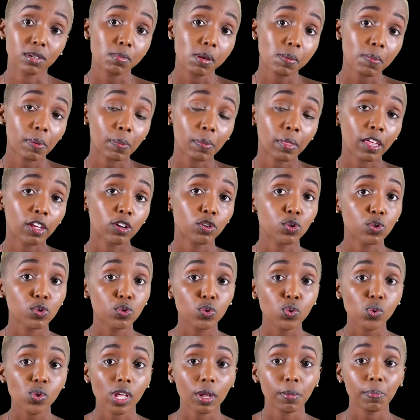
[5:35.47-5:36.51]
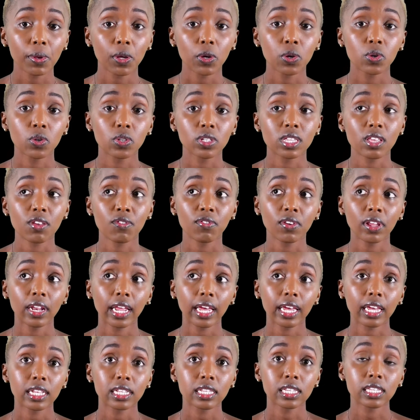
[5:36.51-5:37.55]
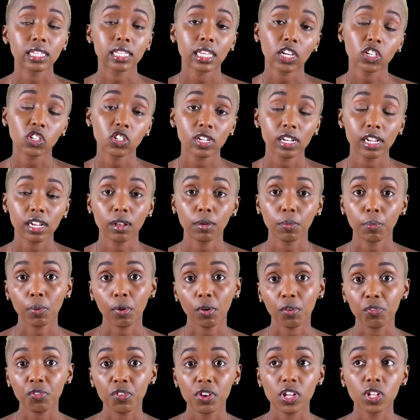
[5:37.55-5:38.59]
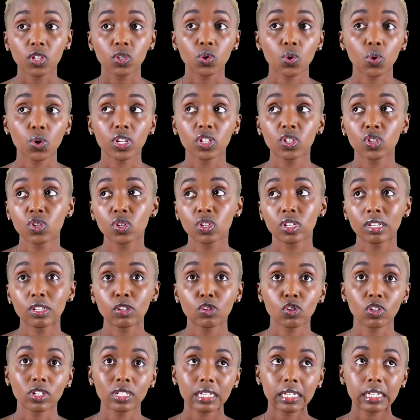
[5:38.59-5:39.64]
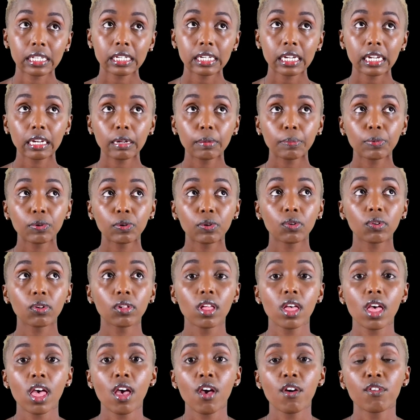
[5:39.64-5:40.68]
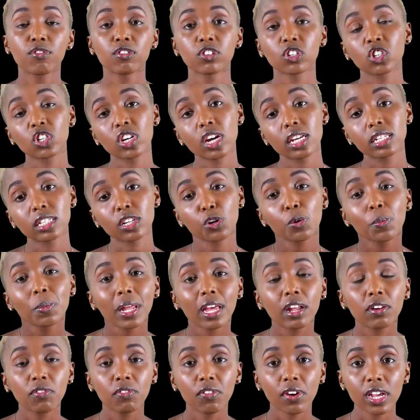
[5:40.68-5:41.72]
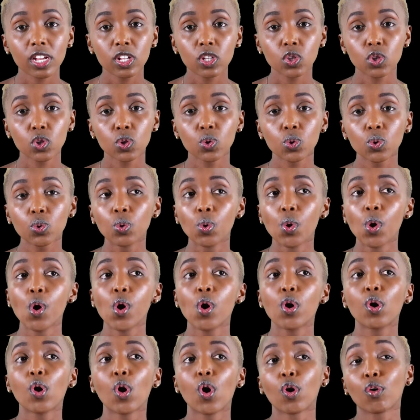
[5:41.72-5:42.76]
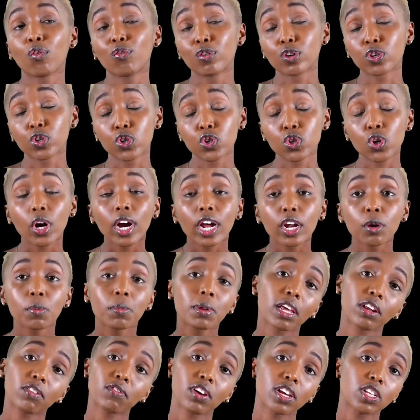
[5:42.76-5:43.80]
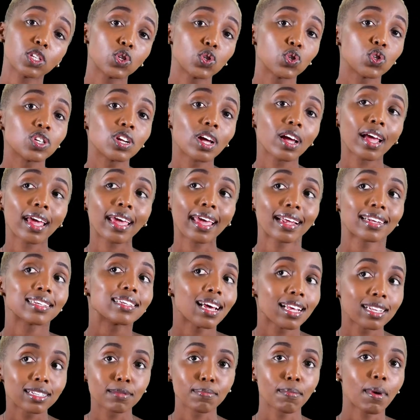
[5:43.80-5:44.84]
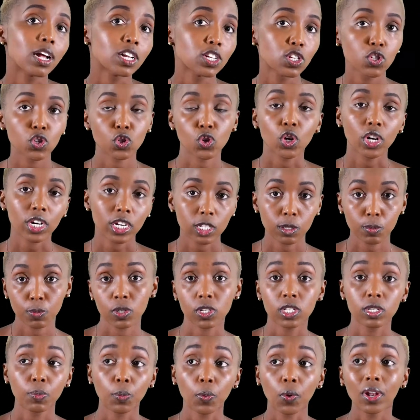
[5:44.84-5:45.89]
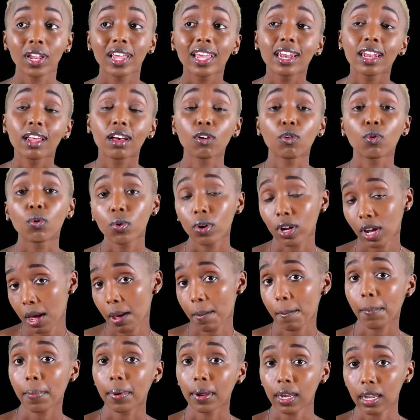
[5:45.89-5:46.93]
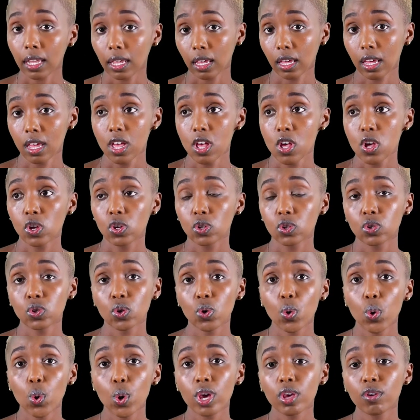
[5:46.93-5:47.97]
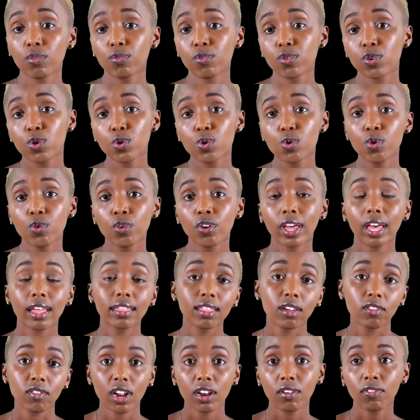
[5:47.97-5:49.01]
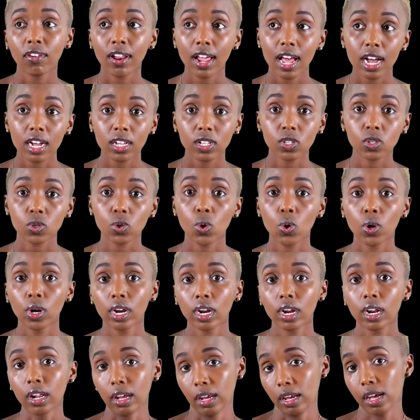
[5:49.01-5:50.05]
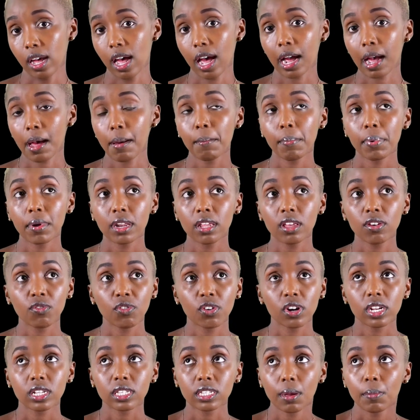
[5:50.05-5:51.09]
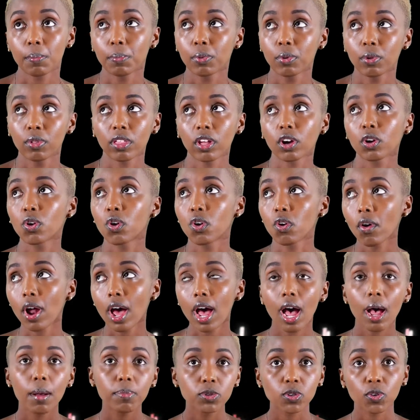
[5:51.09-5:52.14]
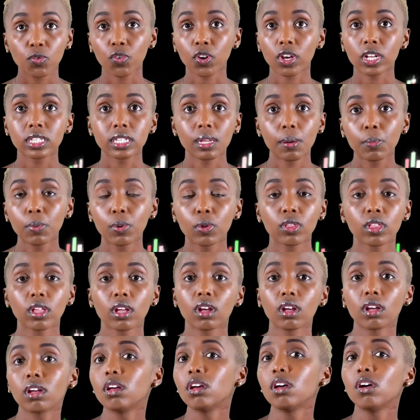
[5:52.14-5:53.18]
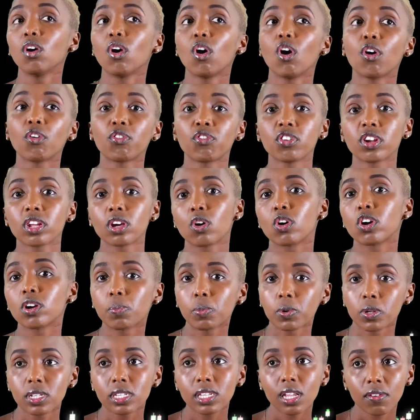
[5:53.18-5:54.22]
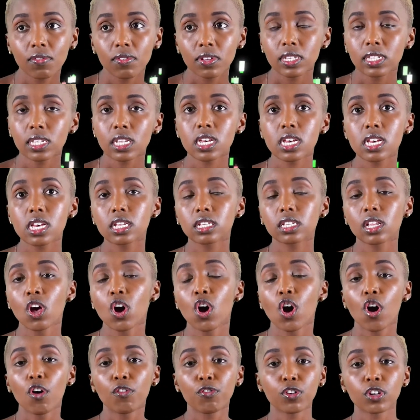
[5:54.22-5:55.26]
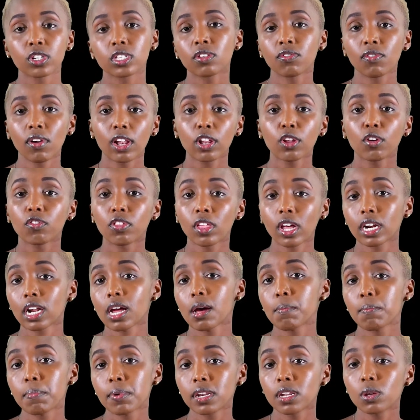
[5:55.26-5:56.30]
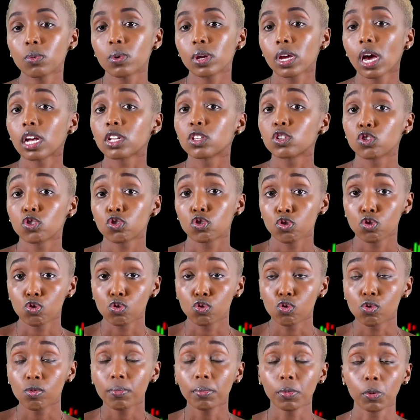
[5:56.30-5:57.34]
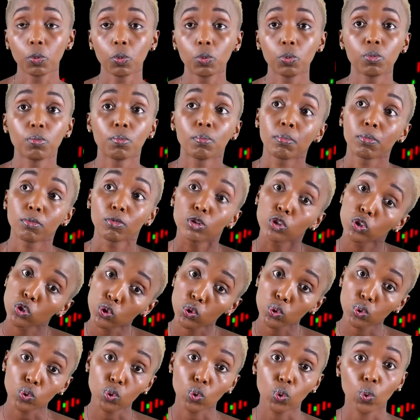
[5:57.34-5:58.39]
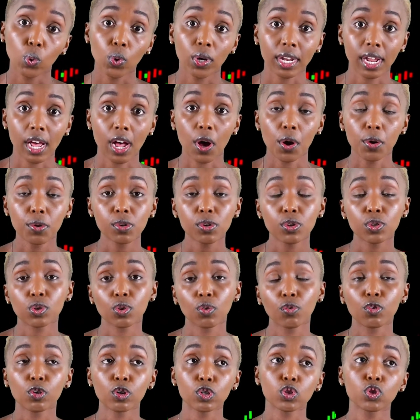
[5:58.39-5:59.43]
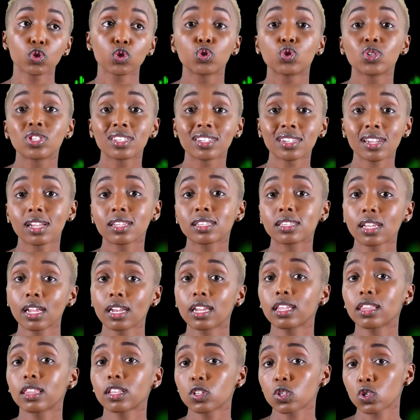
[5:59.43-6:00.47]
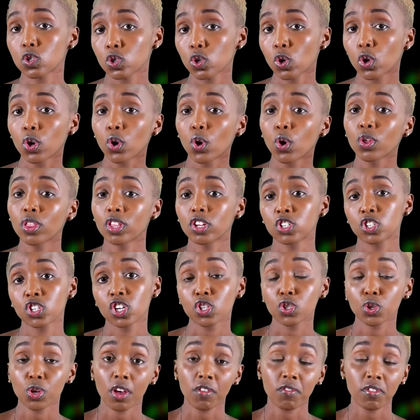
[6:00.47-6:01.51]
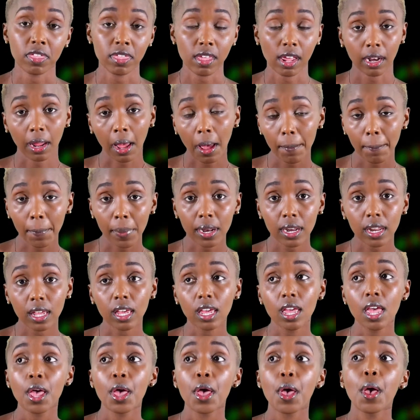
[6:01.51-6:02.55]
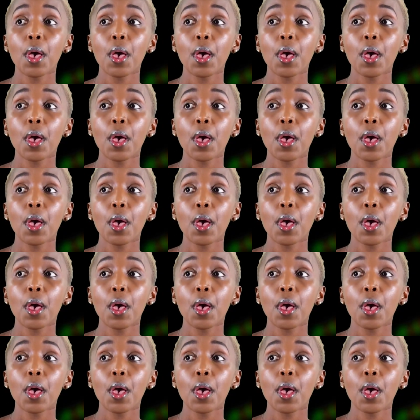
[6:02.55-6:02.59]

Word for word: Maybe they don't do that because they feel like it's such little profits or it's, it's not sustainable. For shares, I normally advise you, or for stock, I normally advise you to get as much stock as possible in a good company. So if you get the red flags on a company, for example, they're corrupt, or for example, they're offering horrible services, of course, the value of that company we assume should go down. So of course, you should start selling the stock or the shares you have in that company.